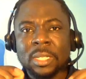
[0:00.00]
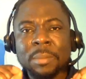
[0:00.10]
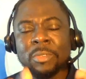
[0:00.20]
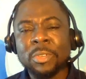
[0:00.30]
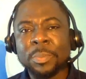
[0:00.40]

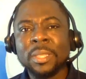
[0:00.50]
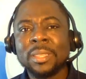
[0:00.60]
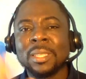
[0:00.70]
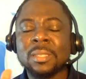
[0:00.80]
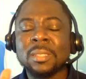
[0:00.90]
let me
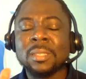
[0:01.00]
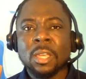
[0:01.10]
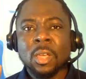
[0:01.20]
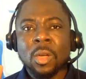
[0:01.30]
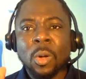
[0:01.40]
repeat this
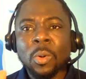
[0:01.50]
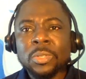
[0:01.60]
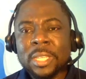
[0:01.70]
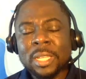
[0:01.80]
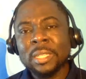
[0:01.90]

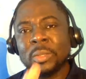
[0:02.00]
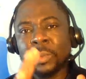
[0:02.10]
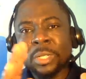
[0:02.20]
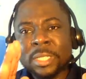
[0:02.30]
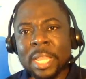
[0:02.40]
wholesaling
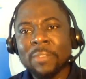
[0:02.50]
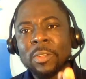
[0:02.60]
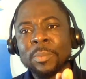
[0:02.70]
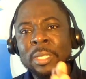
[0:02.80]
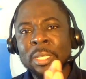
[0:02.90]
will
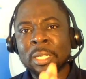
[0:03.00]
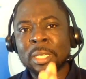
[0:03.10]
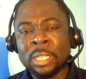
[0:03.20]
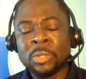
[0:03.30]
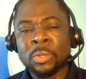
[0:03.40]
never be
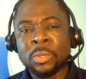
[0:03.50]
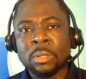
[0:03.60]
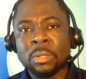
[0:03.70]
illegal